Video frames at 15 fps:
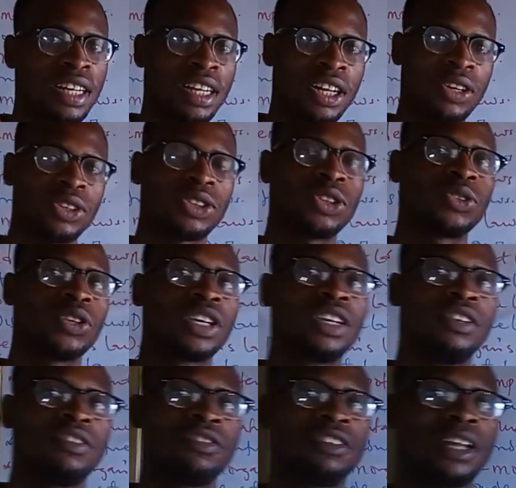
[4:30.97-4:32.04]
Let
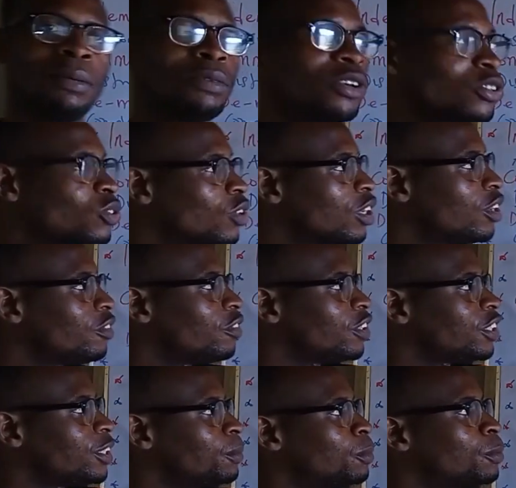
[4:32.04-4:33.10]
me also give a
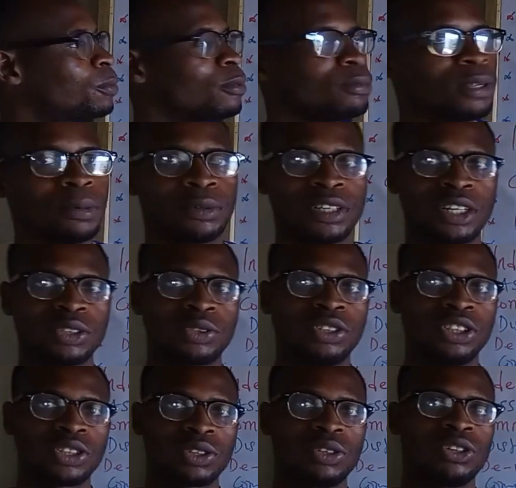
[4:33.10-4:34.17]
simple problem on how
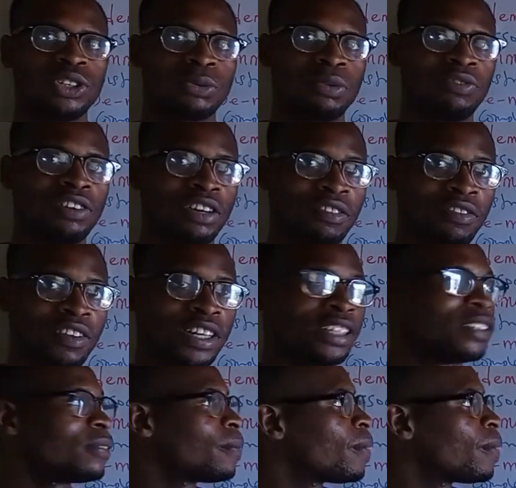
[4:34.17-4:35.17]
this law is being verified.